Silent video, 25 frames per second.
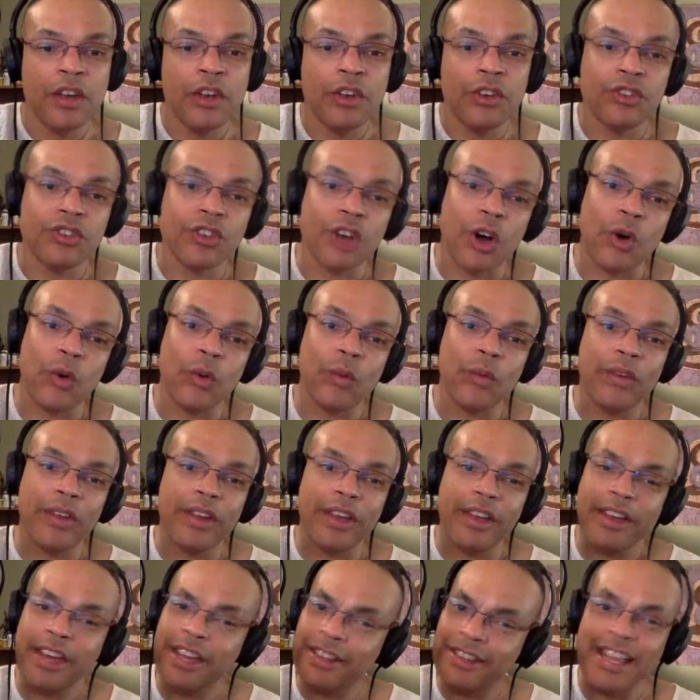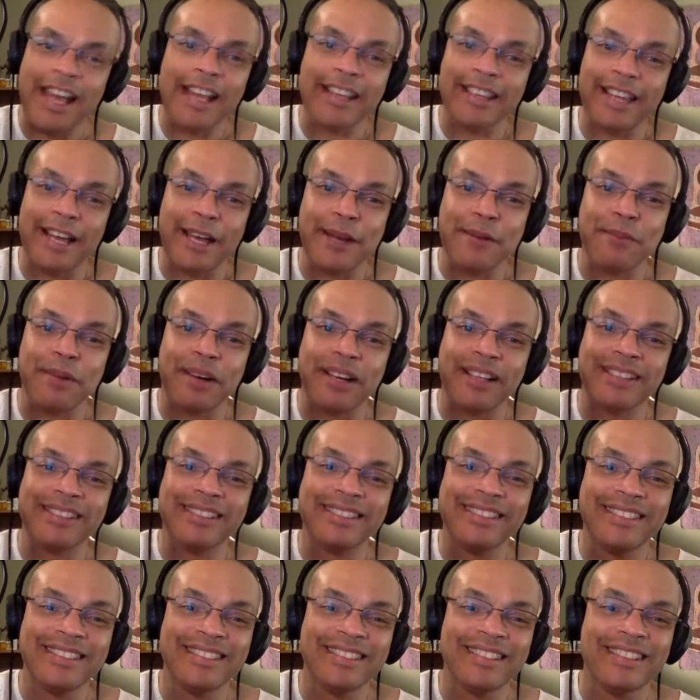So hit that like
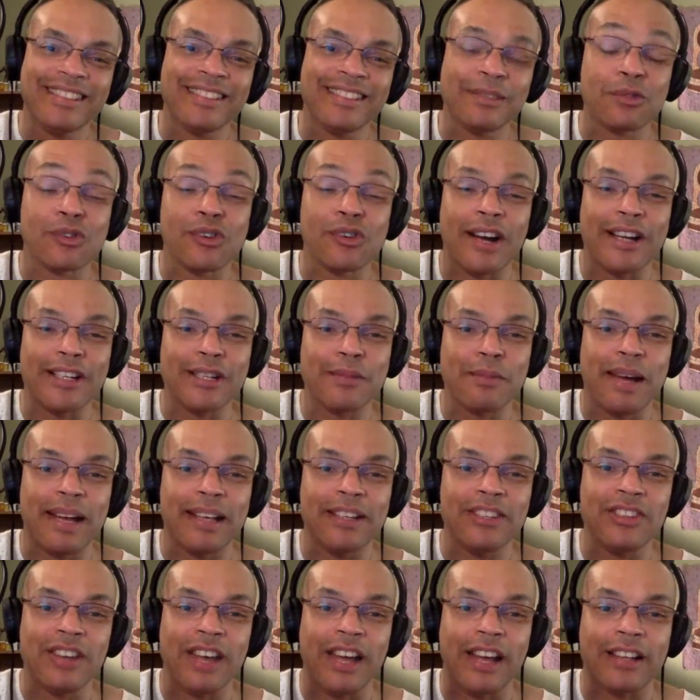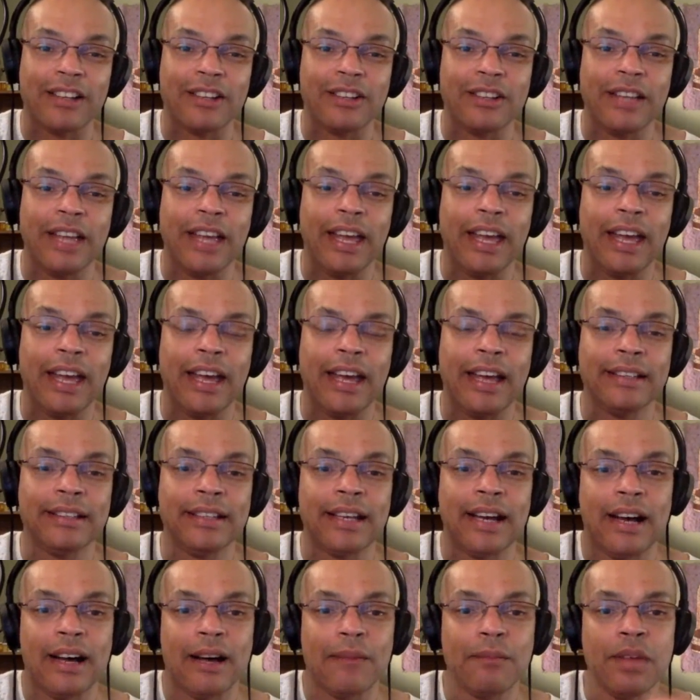button, subscribe to my channel, and
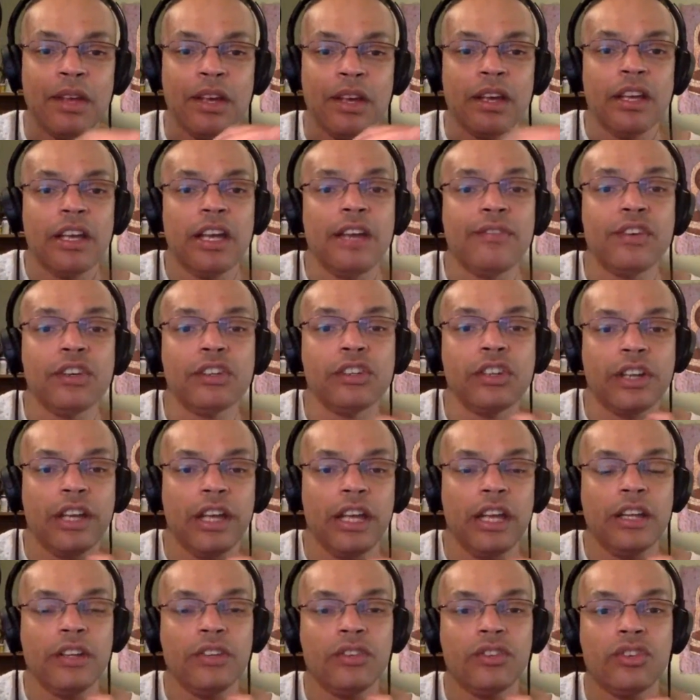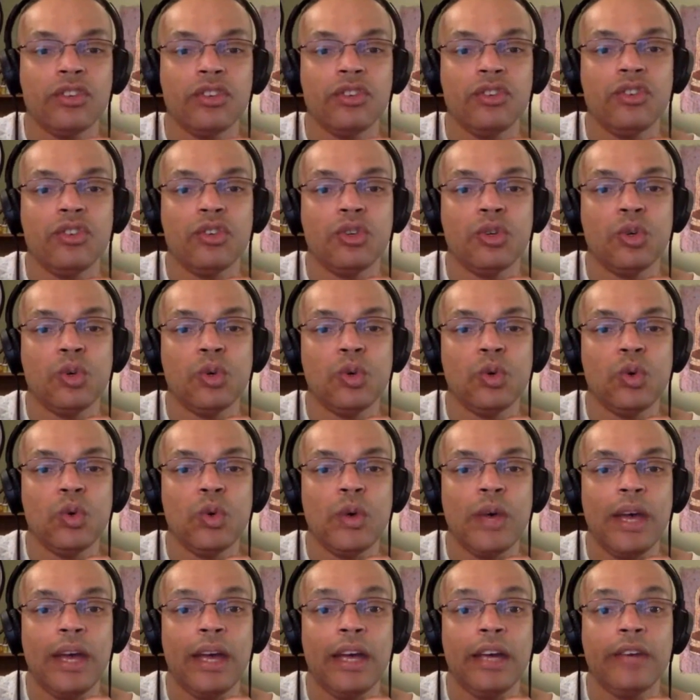if you're looking to do
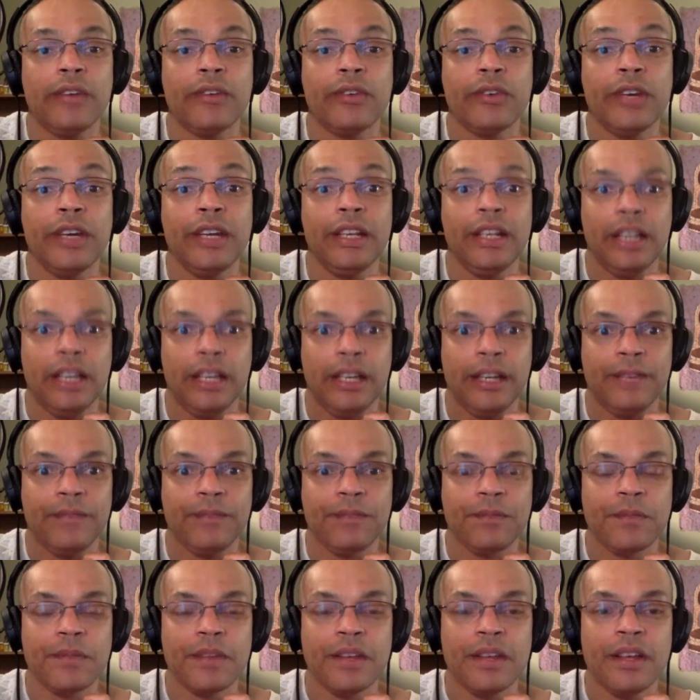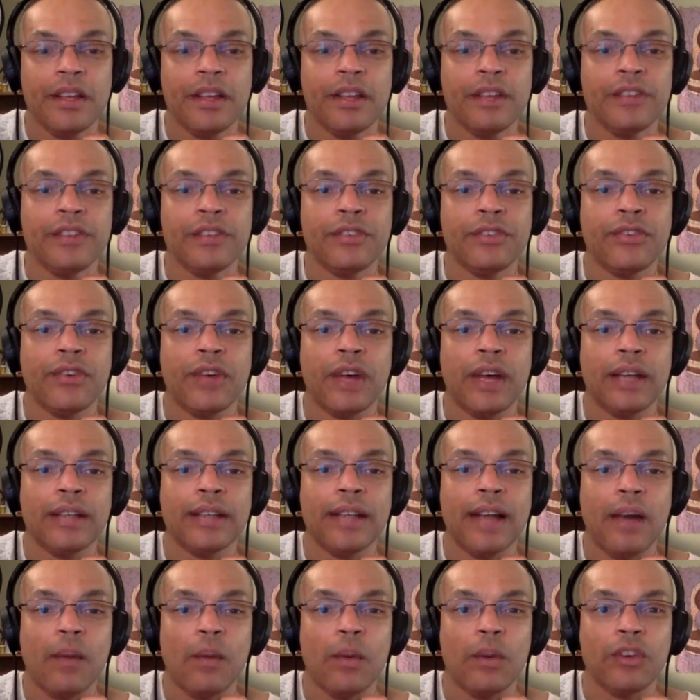a reading to find
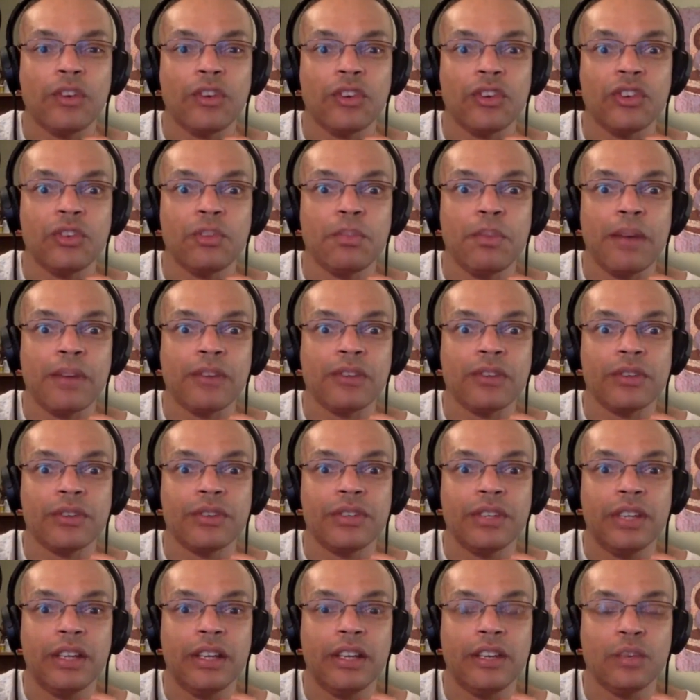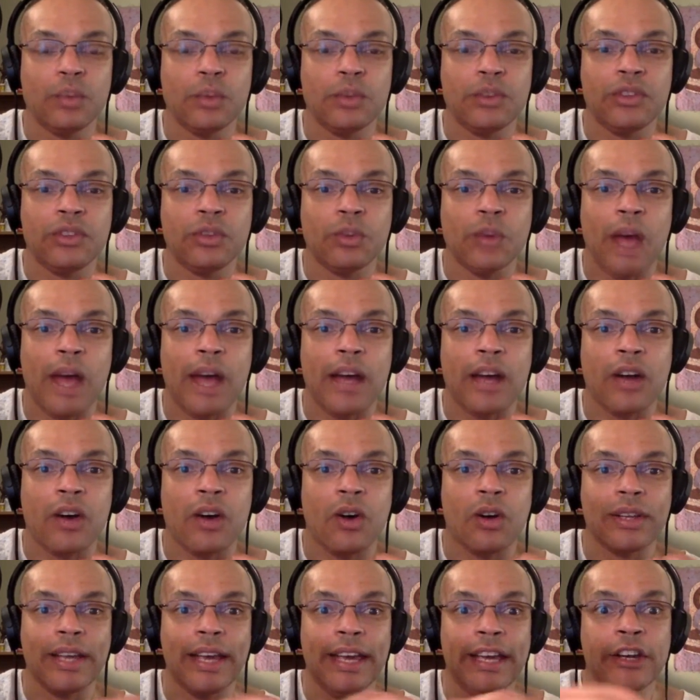out what your specialty is, which I
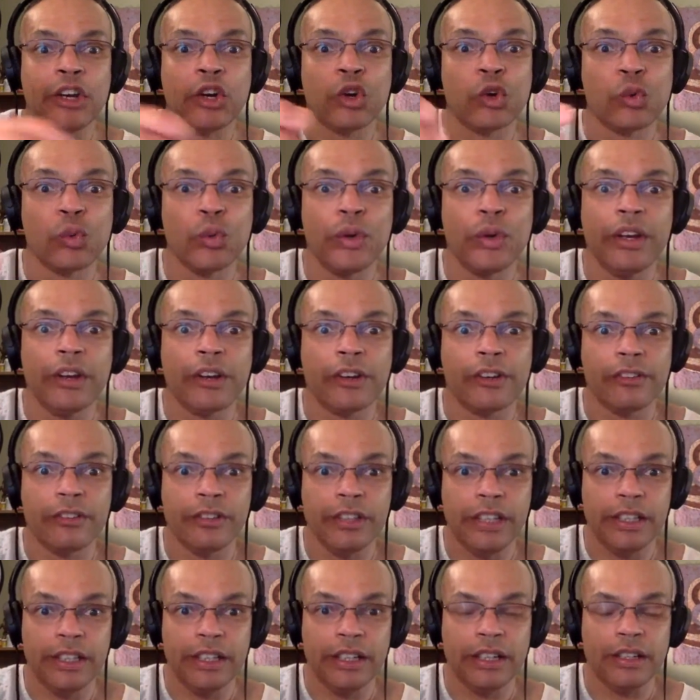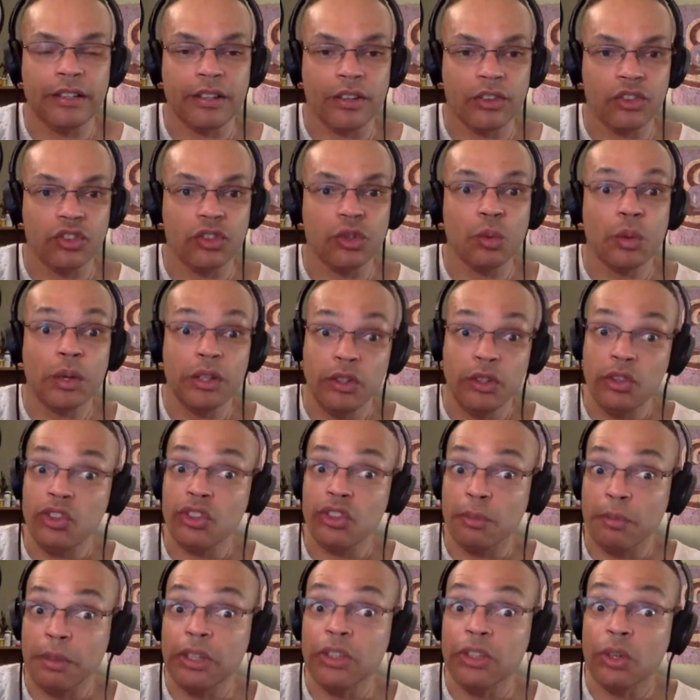call a career reading, it tells you what you
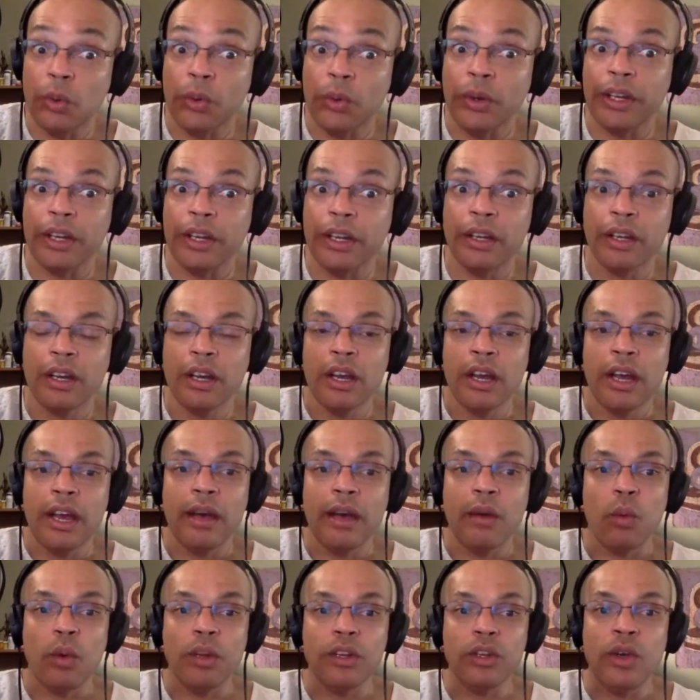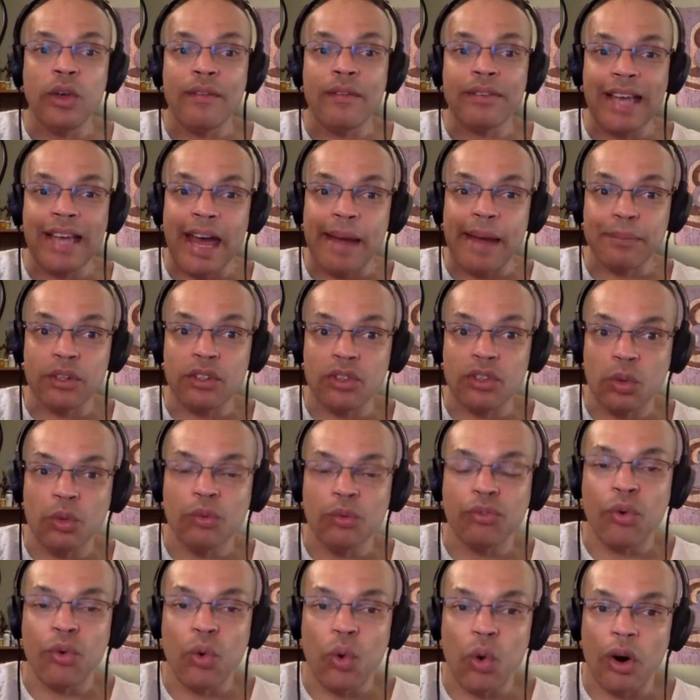should be doing and what you have an
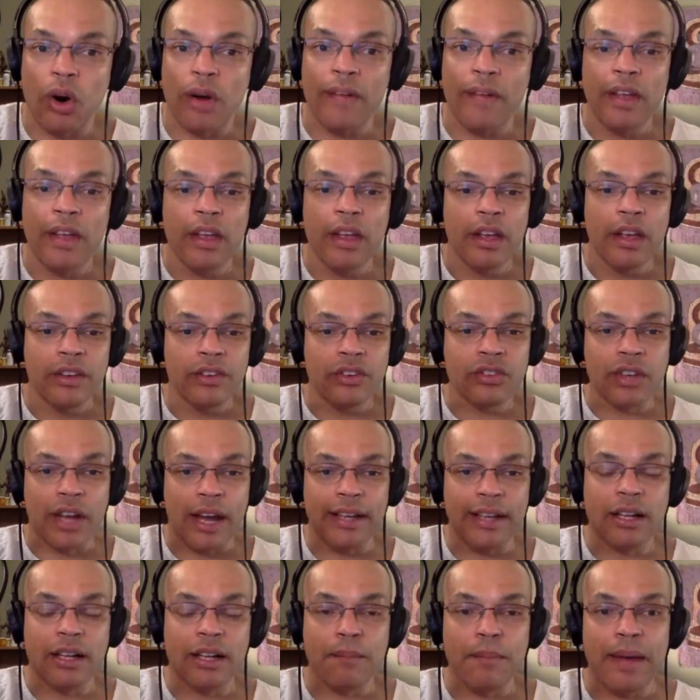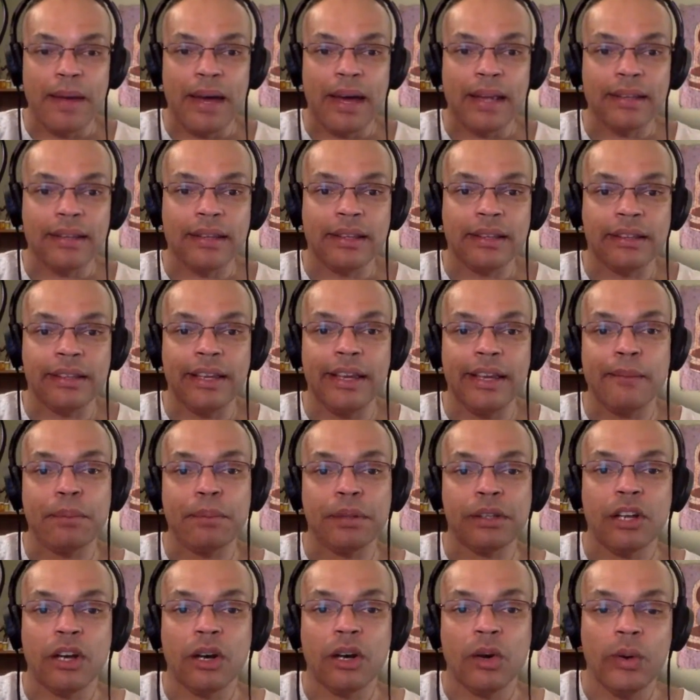aptitude for, sign up at the link
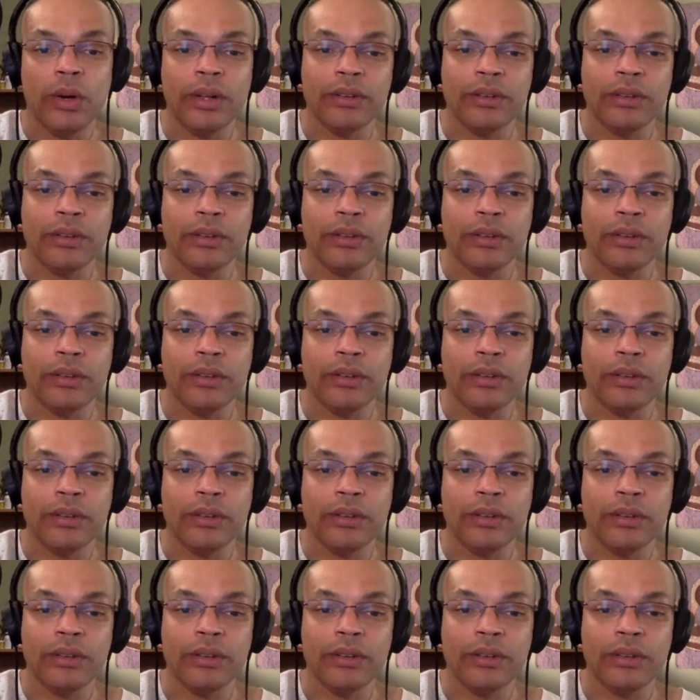below.